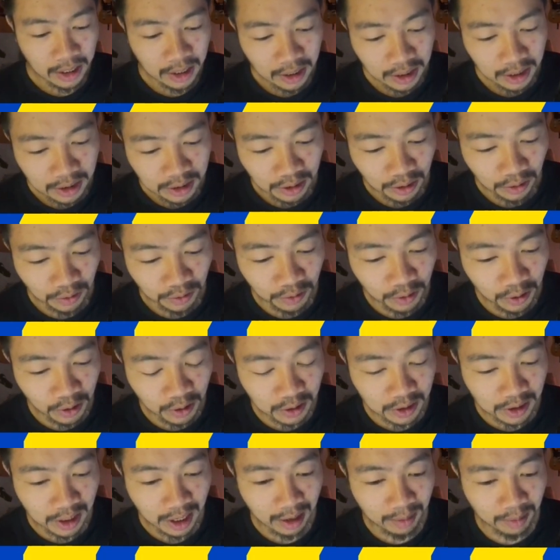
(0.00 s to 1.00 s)
So first
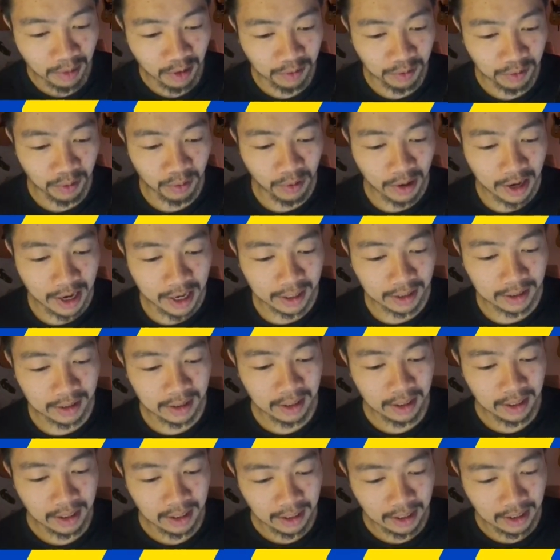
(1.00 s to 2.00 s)
cab off the rank
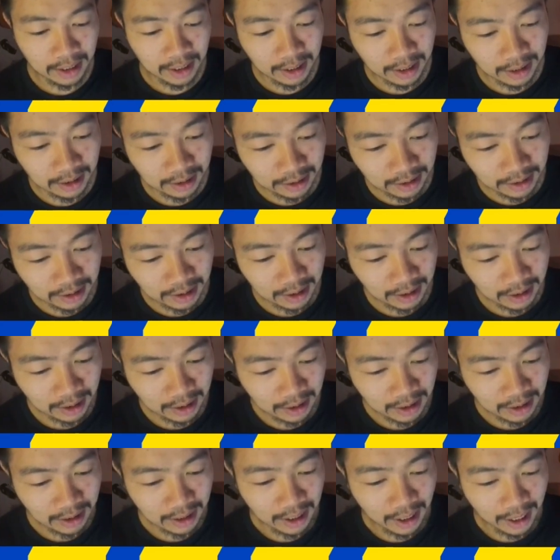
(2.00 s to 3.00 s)
is
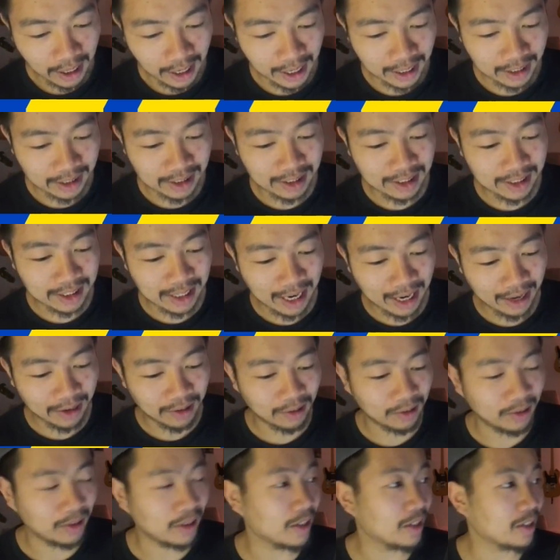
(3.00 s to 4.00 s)
a
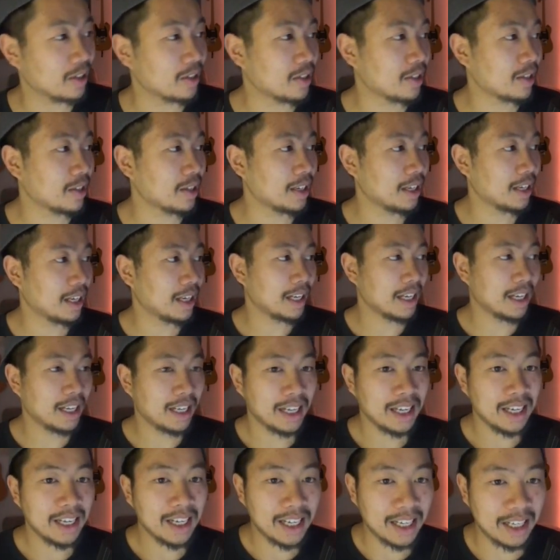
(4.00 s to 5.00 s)
Shadowless
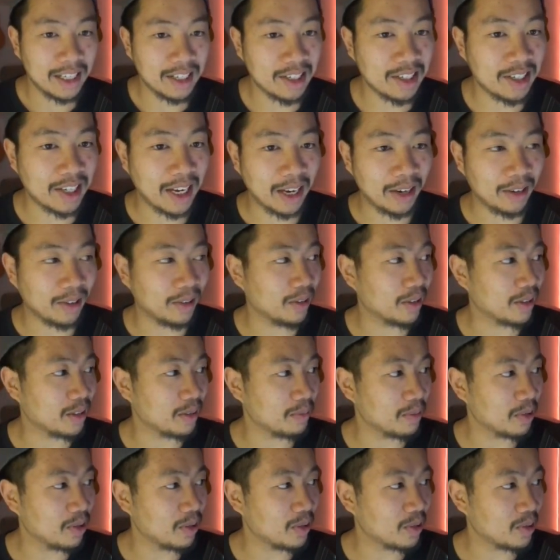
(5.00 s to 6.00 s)

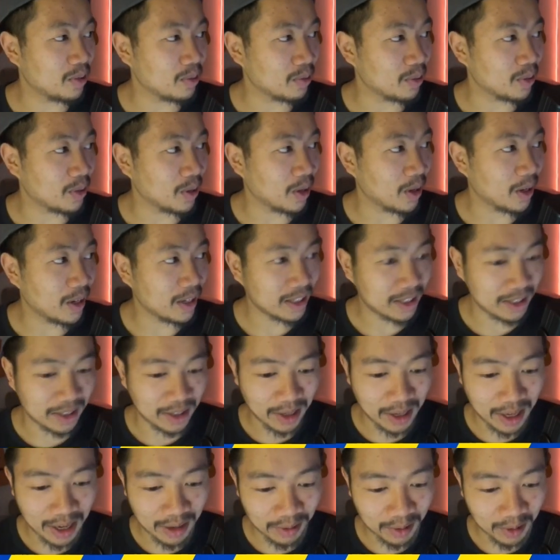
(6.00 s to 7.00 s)
Mewtwo, guys. So
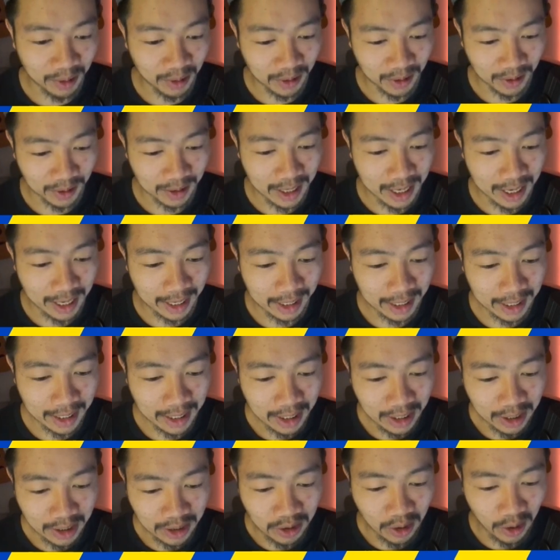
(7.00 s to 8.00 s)
have a look at that.
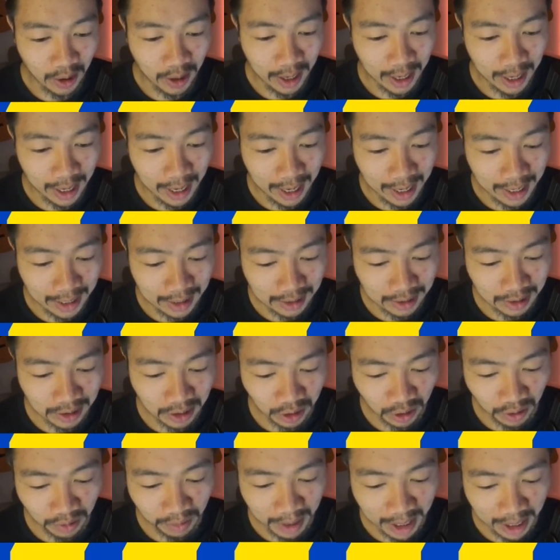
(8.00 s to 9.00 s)
So as
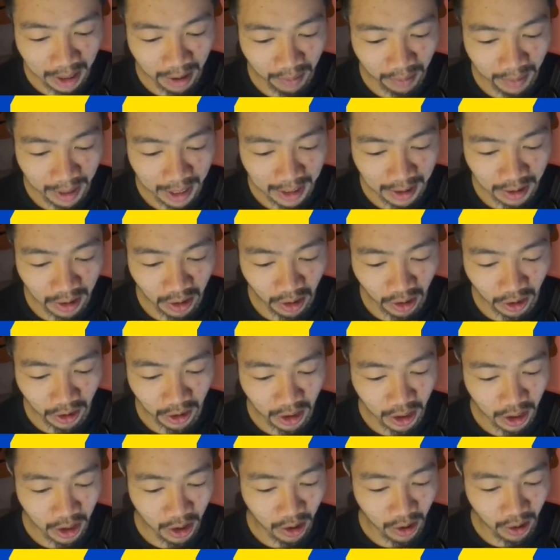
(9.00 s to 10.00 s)
you may or may not
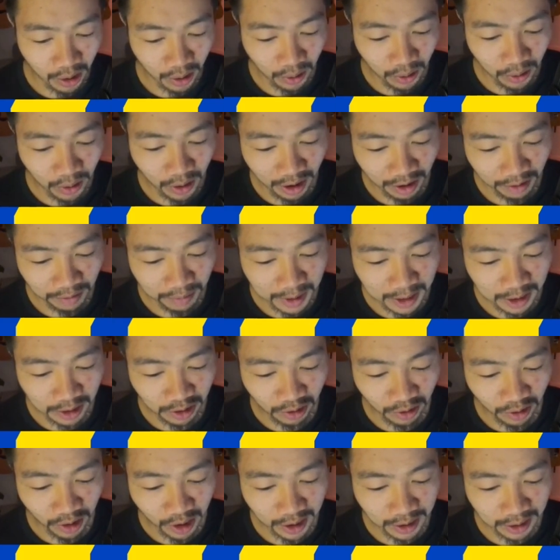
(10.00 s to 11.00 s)
know, I've been
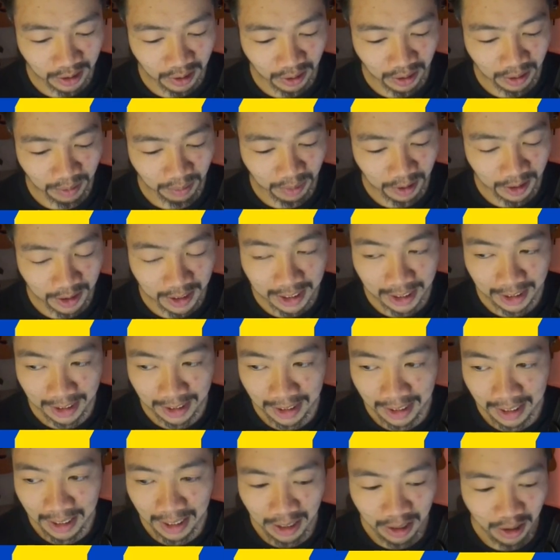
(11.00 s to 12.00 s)
trying to complete
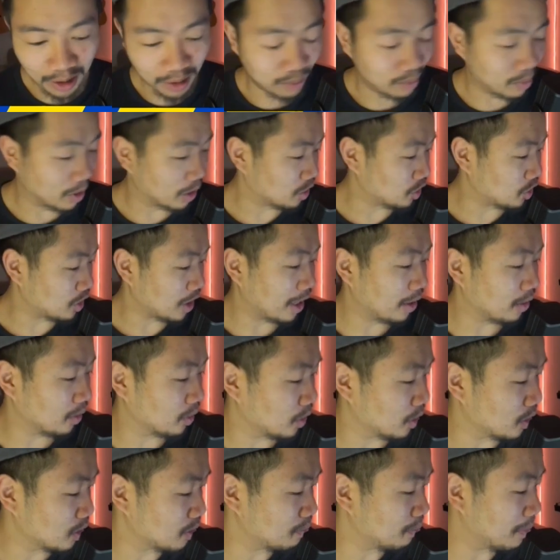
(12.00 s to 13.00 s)
my
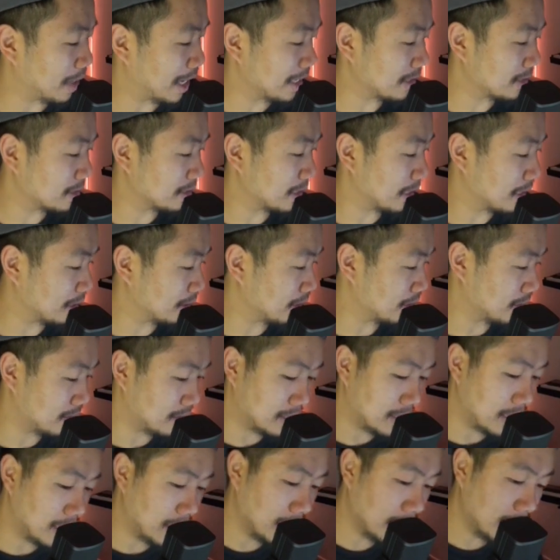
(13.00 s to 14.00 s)
Shadowless base set this
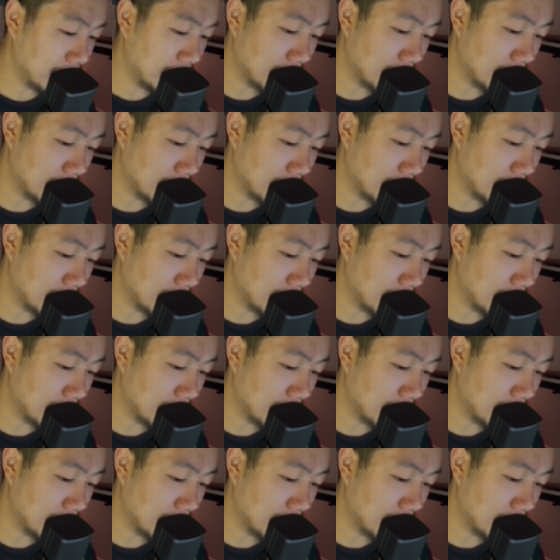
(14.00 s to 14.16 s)
year.